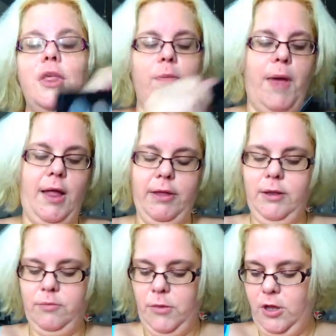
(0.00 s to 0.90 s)
this
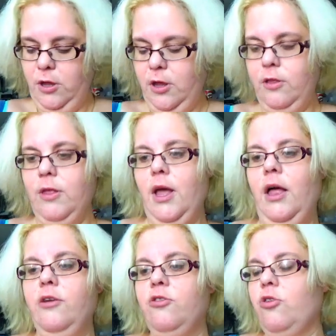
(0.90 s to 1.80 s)
palette. The
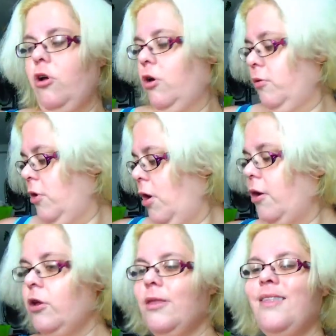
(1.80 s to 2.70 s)
colors are
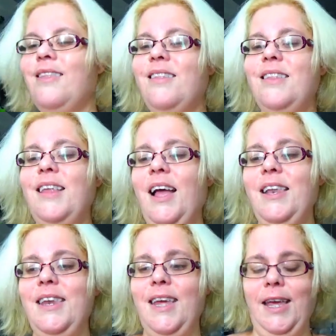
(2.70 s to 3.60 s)

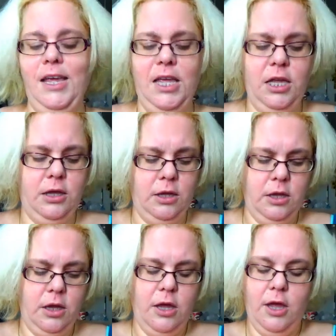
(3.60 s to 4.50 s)
stunning.
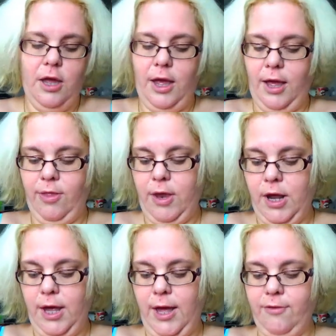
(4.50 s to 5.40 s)
And then
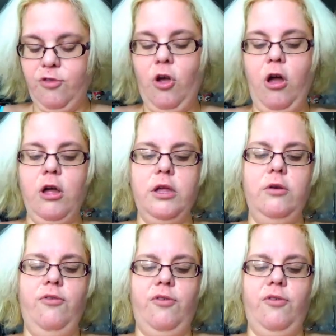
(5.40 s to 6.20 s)
I have Talk and